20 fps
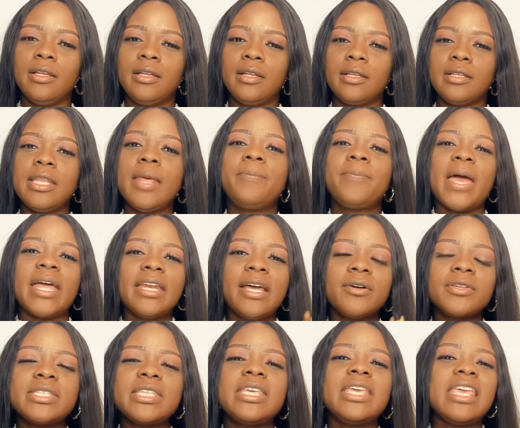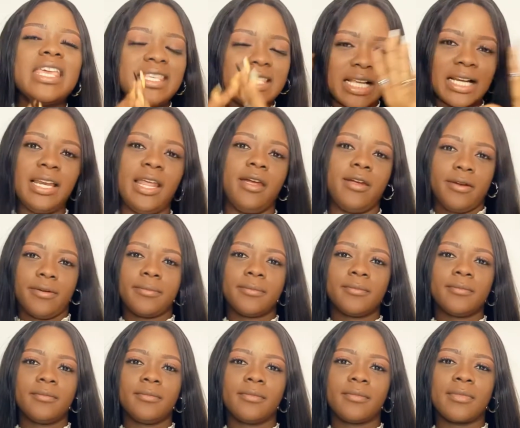The penalty is clear.
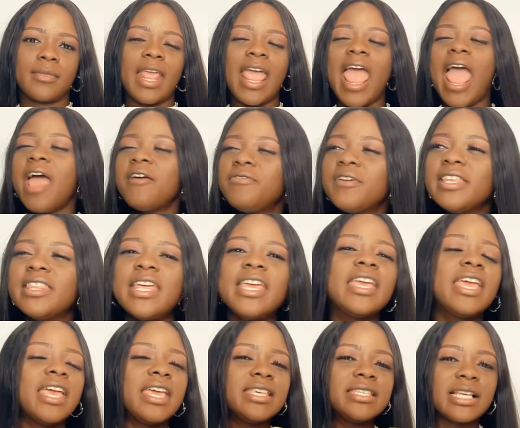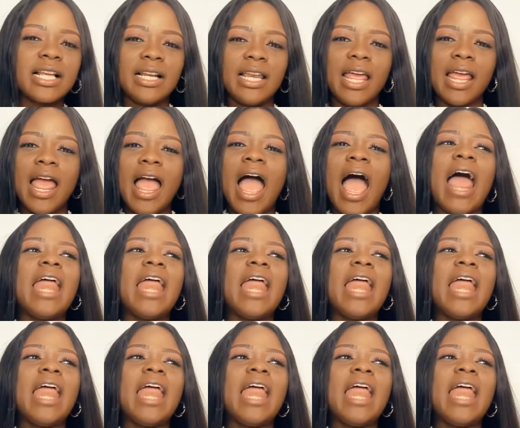Everything is clear,